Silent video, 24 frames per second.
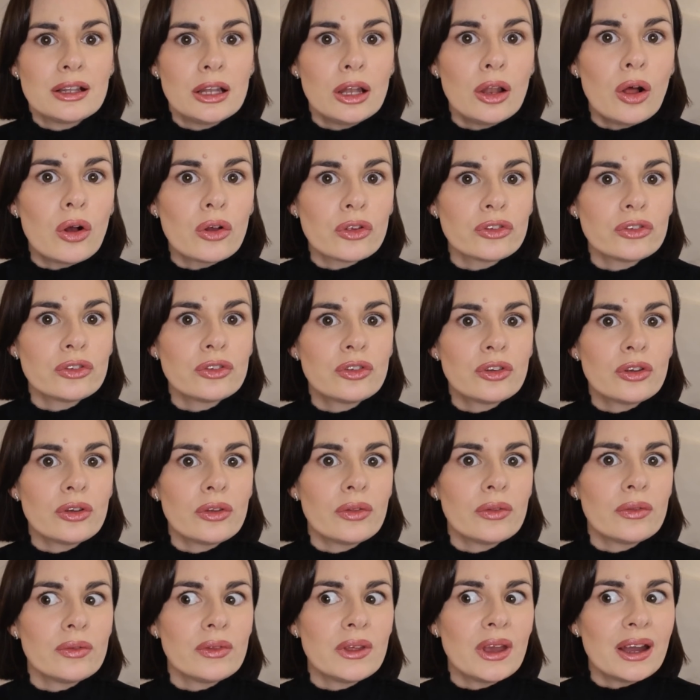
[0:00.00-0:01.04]
lost
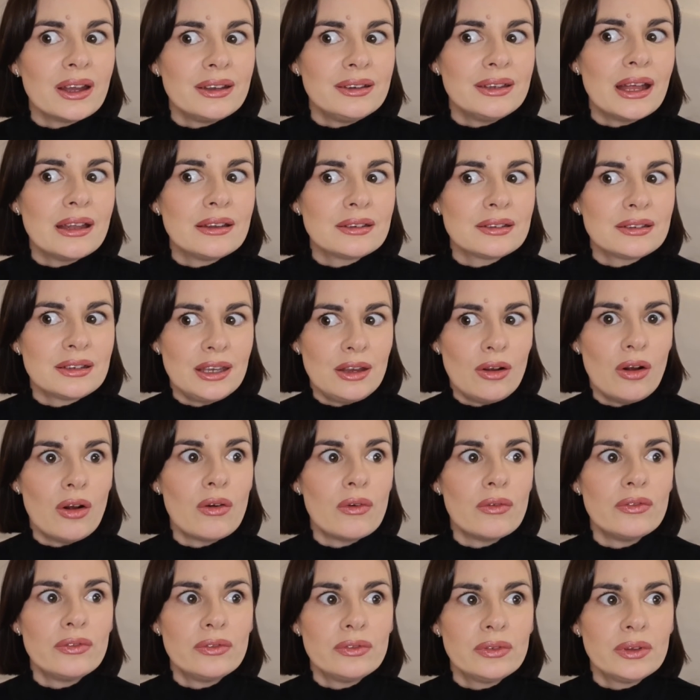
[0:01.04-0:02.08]
the identity
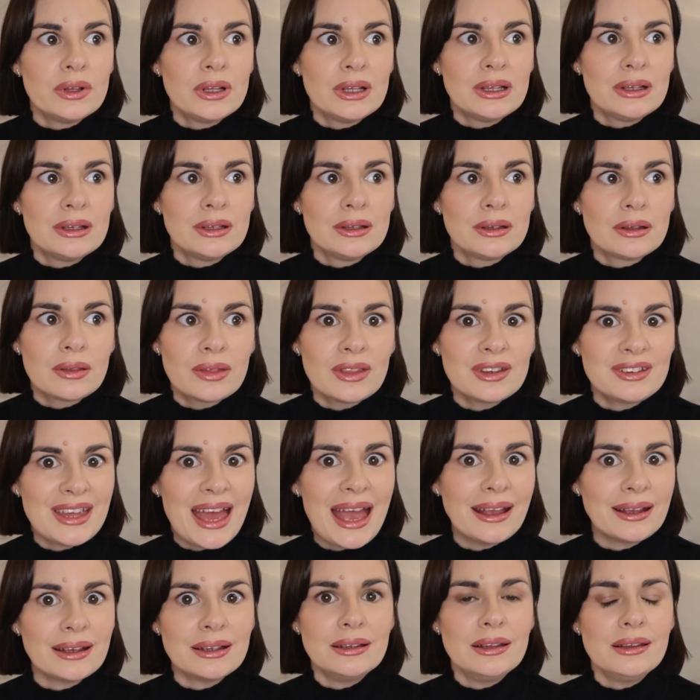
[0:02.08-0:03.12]
of the
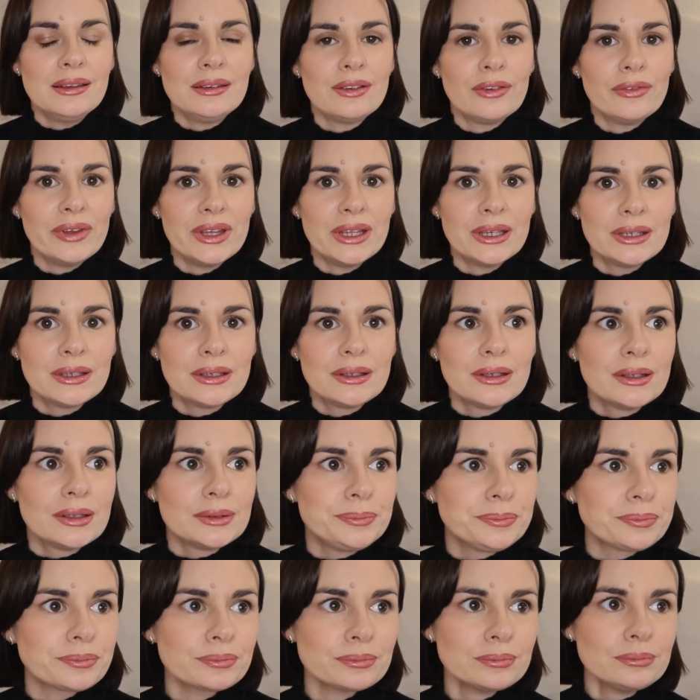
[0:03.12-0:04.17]
tankness of it.
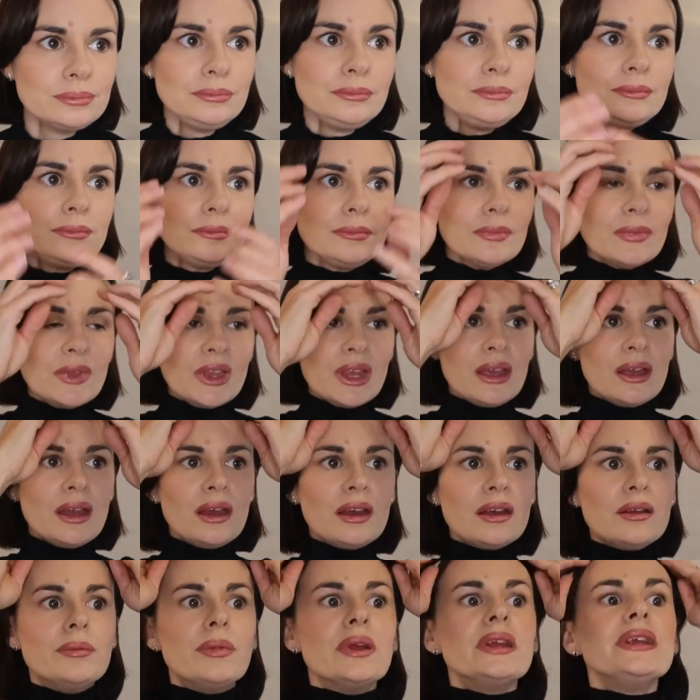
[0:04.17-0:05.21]

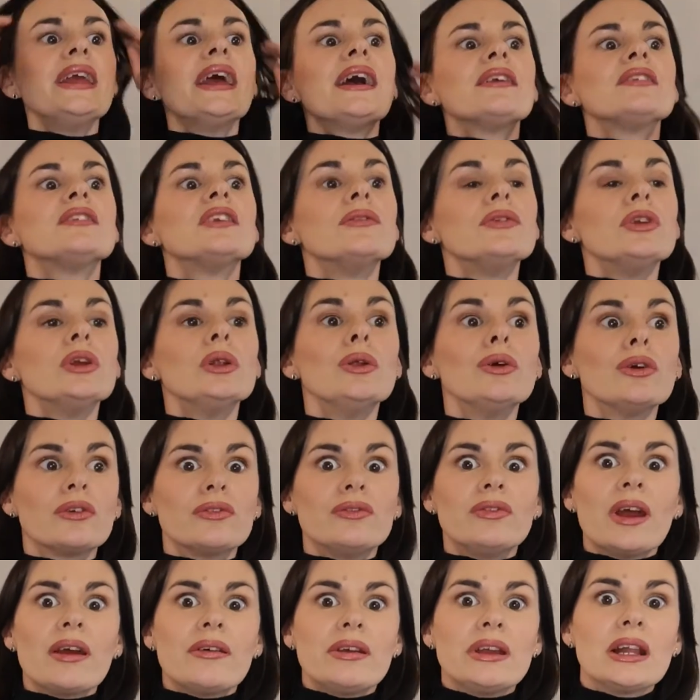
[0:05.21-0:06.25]
And yes, if you look
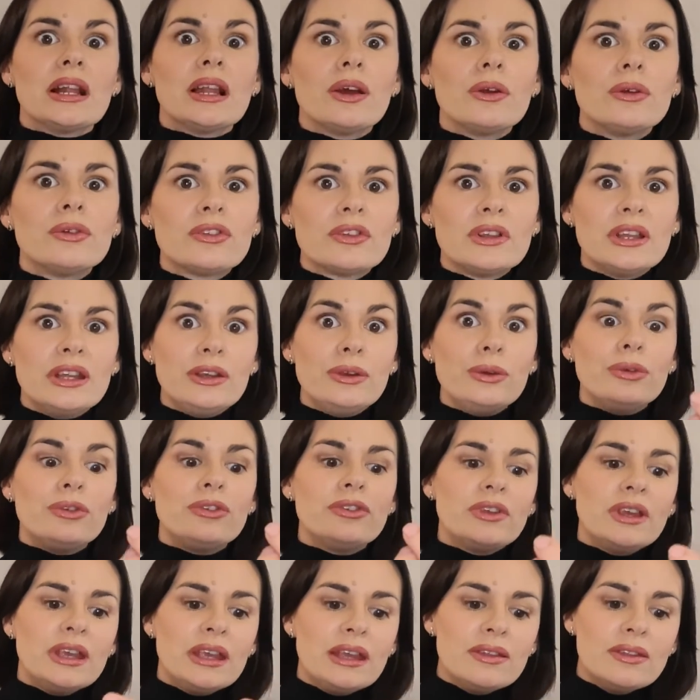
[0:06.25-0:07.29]
very closely, you
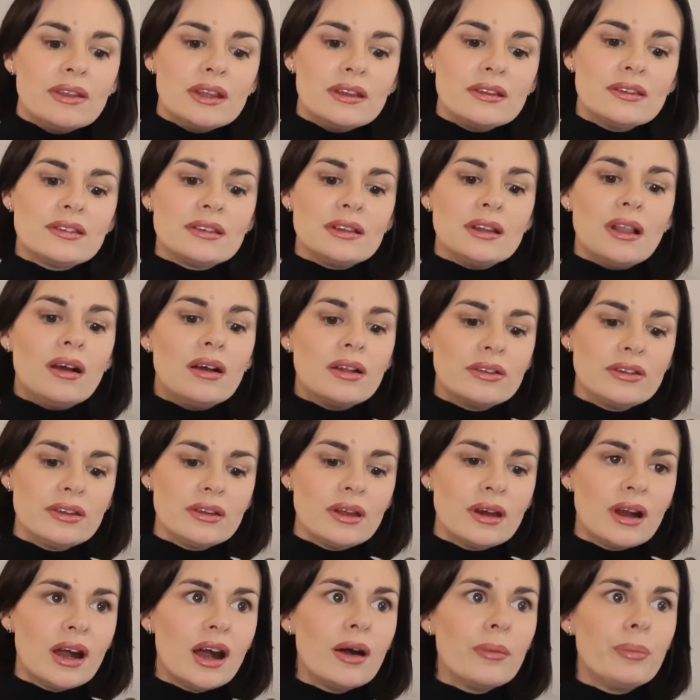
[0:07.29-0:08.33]
see that it's slanted
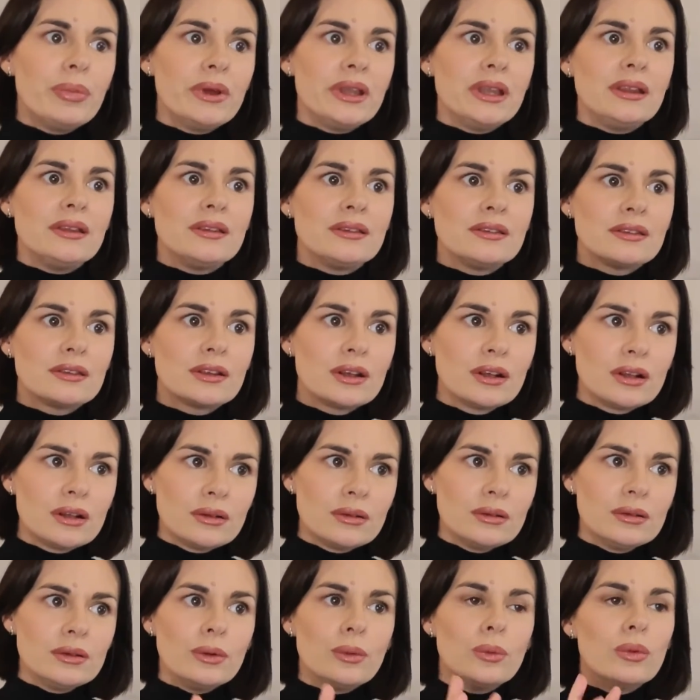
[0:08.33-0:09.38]
up and it's
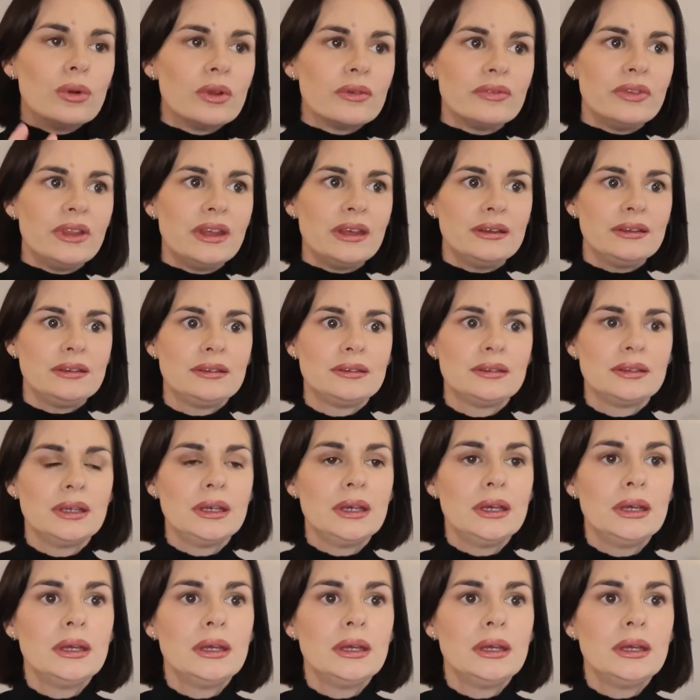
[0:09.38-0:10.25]
all of this.